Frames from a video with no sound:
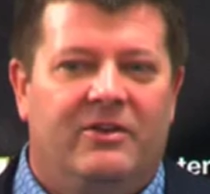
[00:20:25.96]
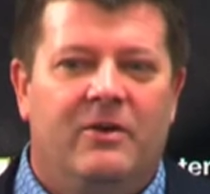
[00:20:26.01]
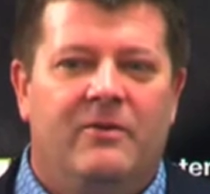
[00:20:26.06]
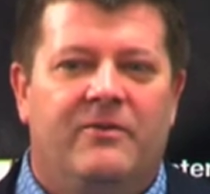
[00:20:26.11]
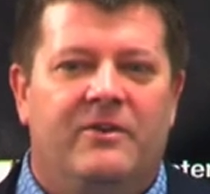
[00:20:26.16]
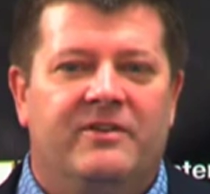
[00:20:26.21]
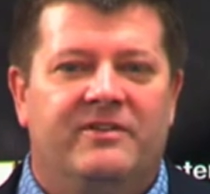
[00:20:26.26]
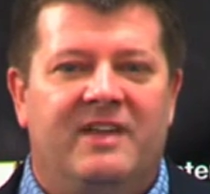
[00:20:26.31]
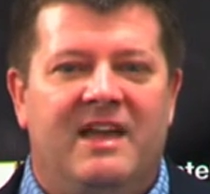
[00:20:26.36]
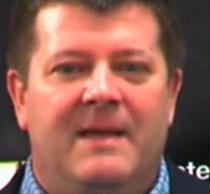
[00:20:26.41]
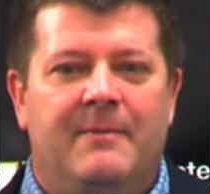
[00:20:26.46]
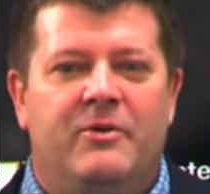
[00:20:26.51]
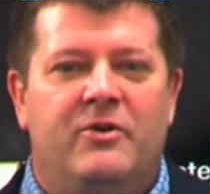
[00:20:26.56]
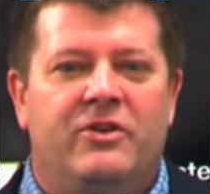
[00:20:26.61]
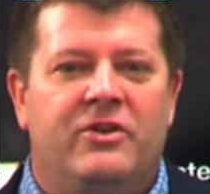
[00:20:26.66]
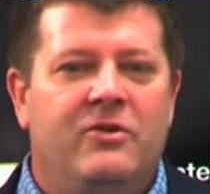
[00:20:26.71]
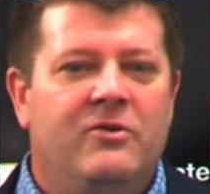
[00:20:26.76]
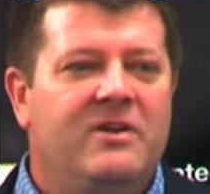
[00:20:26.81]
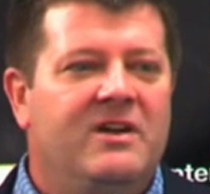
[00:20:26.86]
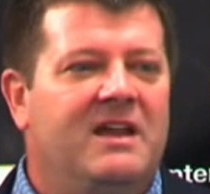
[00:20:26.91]
So for
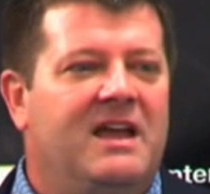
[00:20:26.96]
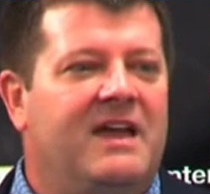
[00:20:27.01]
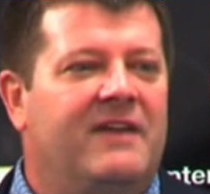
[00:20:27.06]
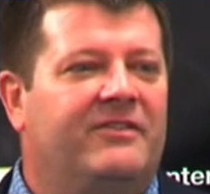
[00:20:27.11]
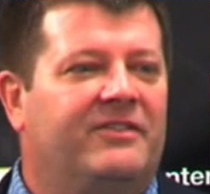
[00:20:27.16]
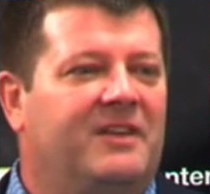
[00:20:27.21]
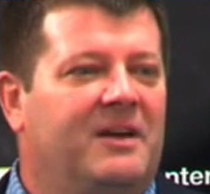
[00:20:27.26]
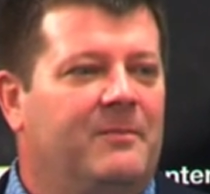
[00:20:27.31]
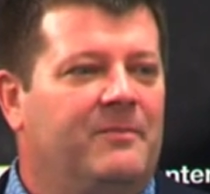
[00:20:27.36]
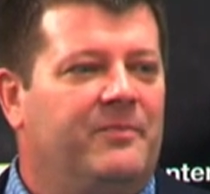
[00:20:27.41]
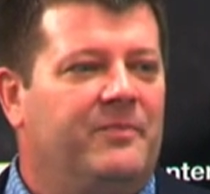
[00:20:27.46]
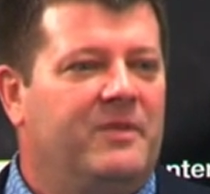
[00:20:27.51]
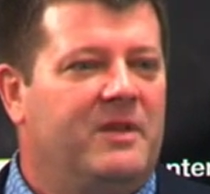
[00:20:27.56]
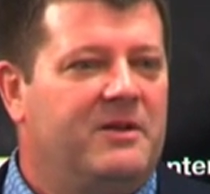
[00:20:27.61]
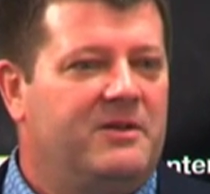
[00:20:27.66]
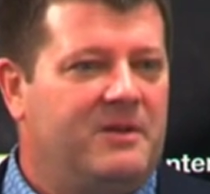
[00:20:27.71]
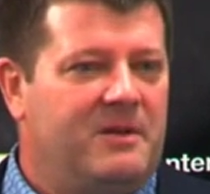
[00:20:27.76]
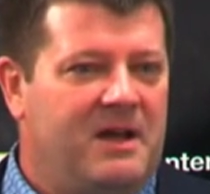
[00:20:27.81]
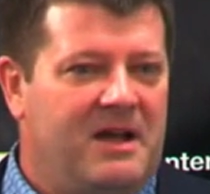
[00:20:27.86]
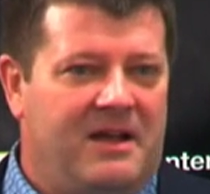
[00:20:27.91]
example, you can have
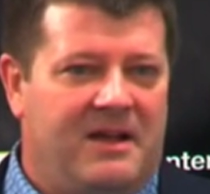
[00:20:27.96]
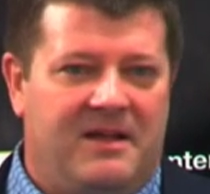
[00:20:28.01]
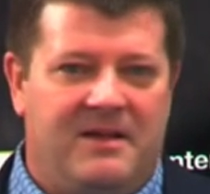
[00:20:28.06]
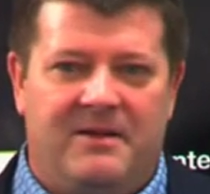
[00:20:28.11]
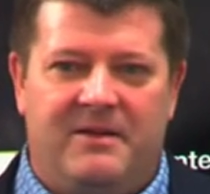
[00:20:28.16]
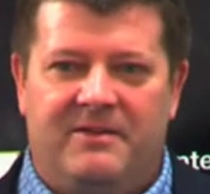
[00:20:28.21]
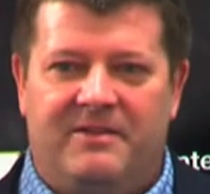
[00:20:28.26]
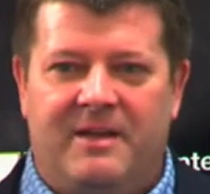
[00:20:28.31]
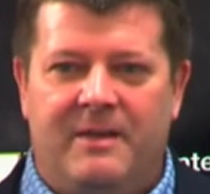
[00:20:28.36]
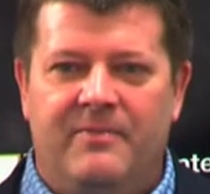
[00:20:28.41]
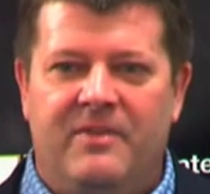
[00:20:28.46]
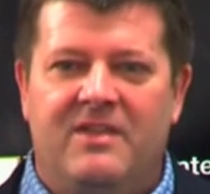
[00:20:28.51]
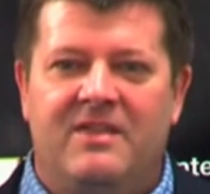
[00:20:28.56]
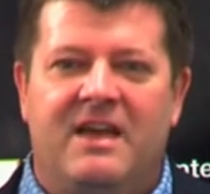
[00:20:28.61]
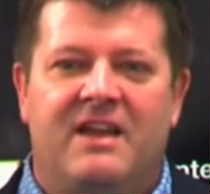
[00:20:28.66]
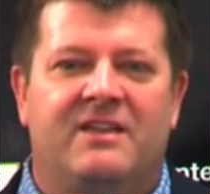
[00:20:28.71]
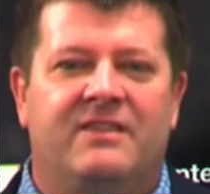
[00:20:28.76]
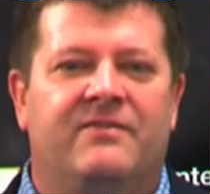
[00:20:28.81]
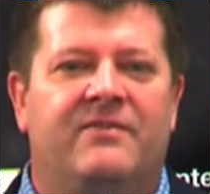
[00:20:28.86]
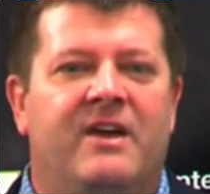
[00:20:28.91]

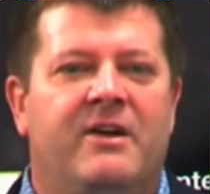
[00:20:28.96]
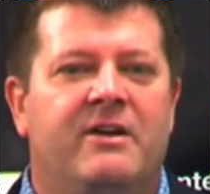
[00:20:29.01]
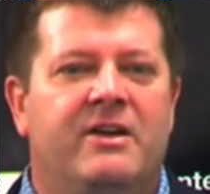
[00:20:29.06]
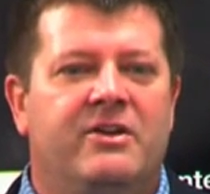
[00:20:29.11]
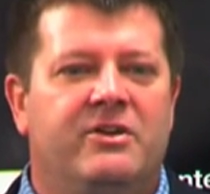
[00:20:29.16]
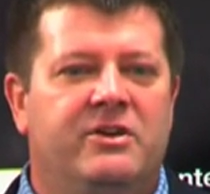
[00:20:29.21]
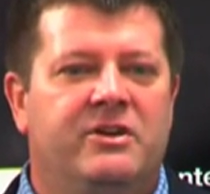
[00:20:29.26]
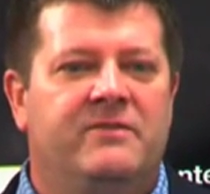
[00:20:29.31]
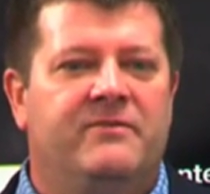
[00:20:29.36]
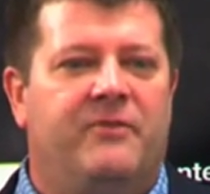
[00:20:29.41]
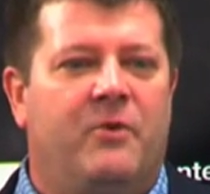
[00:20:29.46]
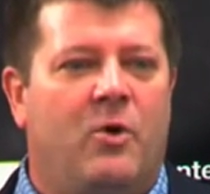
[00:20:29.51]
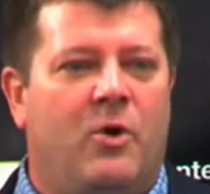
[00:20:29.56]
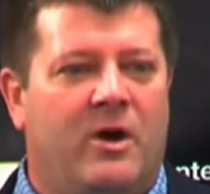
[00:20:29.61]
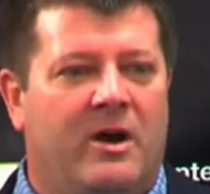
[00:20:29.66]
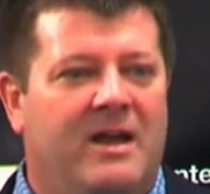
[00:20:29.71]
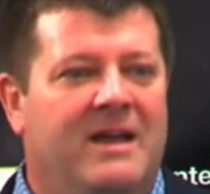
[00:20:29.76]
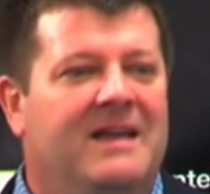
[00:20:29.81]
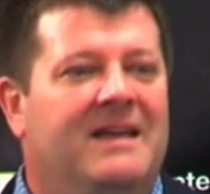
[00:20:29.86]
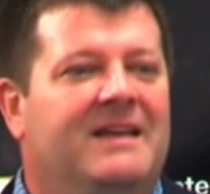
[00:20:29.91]
something that is very good
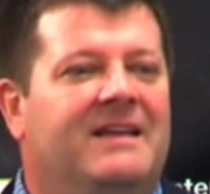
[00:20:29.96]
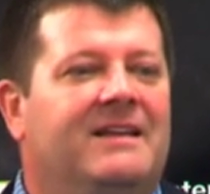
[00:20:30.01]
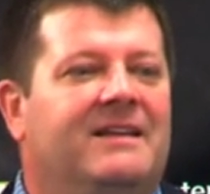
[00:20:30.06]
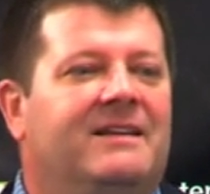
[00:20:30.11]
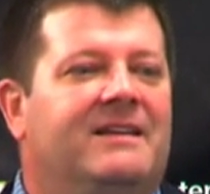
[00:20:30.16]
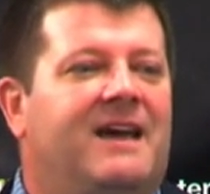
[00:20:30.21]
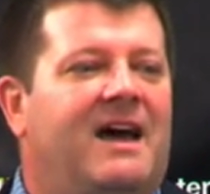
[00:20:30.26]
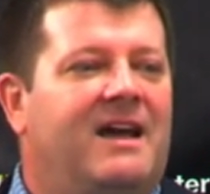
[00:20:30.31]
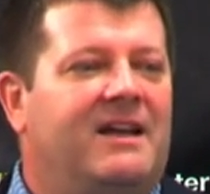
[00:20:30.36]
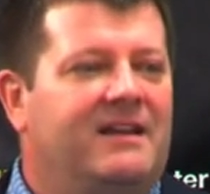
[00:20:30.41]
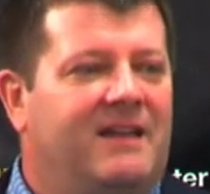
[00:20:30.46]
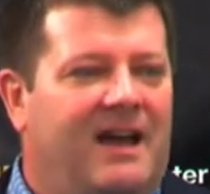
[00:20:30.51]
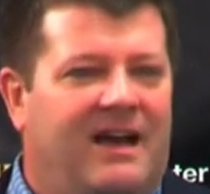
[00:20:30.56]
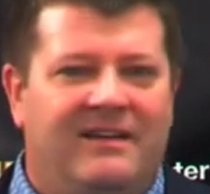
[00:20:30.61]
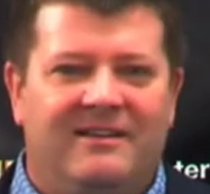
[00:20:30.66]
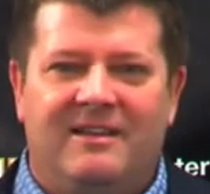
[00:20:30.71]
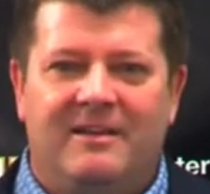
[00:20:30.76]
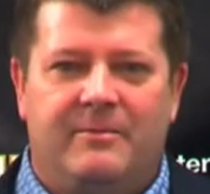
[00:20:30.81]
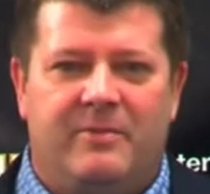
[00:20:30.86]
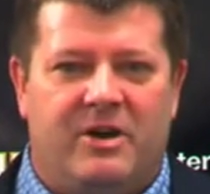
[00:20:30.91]
for
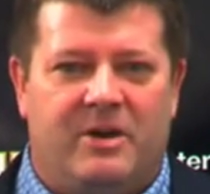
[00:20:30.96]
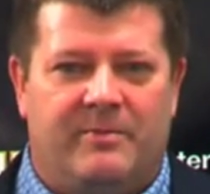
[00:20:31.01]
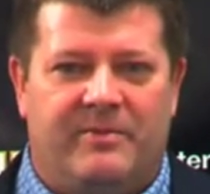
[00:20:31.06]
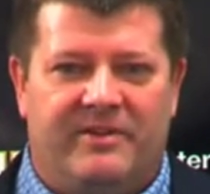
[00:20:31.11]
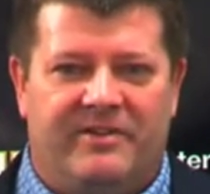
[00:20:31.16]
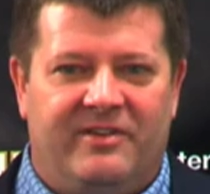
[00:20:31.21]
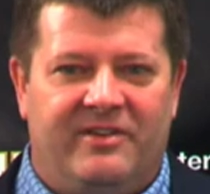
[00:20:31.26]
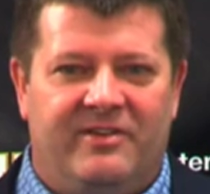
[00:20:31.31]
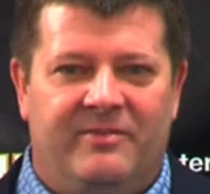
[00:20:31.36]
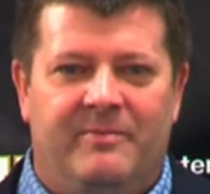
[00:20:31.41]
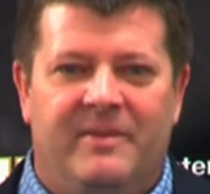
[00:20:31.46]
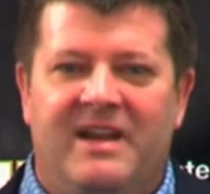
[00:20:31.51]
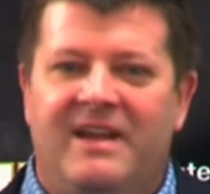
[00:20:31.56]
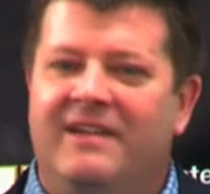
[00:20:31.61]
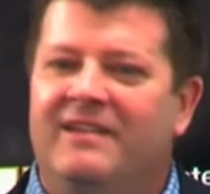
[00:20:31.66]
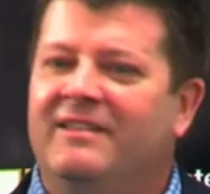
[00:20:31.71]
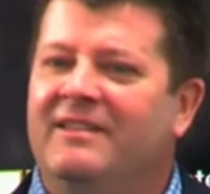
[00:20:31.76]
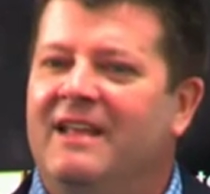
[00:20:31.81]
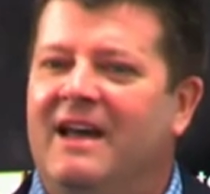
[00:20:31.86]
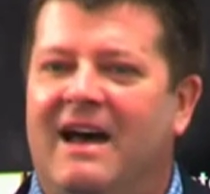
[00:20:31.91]
diagnostic purposes,
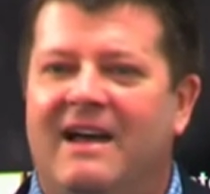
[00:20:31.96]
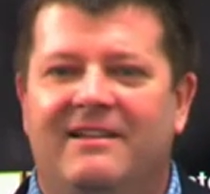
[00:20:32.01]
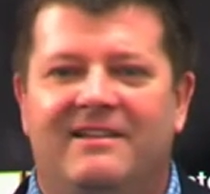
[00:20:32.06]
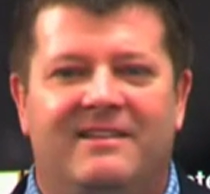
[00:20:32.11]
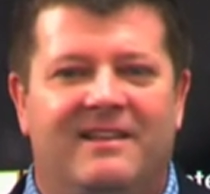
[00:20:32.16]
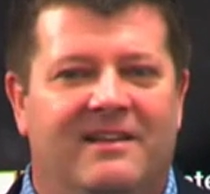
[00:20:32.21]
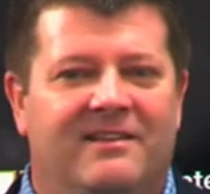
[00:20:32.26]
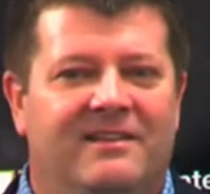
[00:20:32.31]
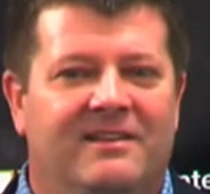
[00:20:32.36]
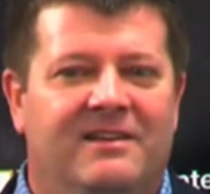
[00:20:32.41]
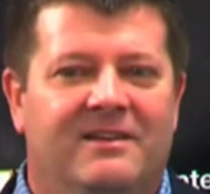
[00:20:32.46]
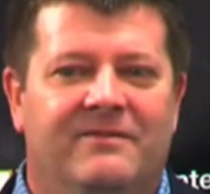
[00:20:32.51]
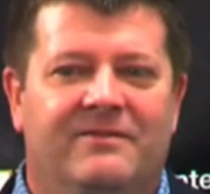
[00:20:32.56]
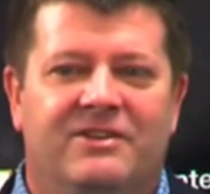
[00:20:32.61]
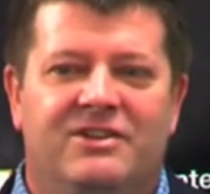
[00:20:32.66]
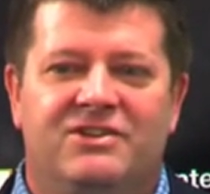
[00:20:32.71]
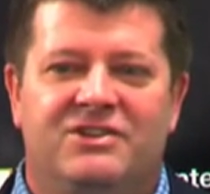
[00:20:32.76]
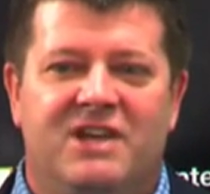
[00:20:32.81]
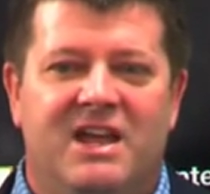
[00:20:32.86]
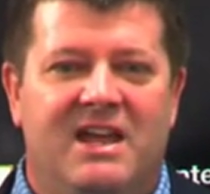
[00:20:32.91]
but is not
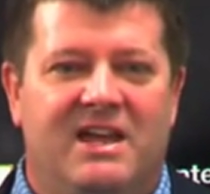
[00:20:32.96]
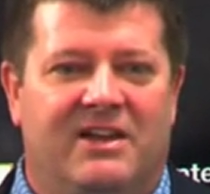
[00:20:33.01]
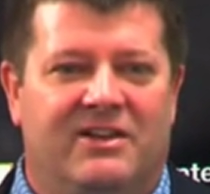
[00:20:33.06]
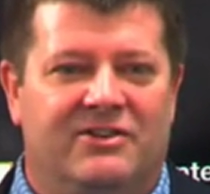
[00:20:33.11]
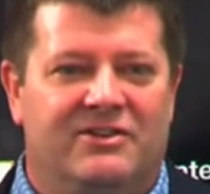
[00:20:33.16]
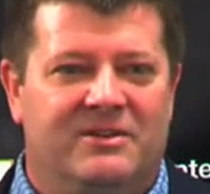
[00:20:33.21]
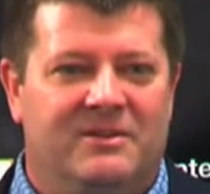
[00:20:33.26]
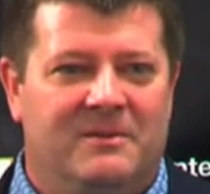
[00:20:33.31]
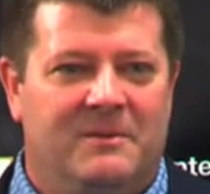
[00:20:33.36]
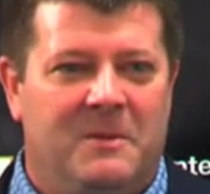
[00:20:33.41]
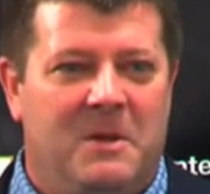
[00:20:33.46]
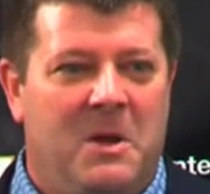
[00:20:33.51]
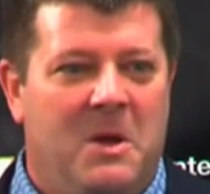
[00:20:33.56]
sensitive to change.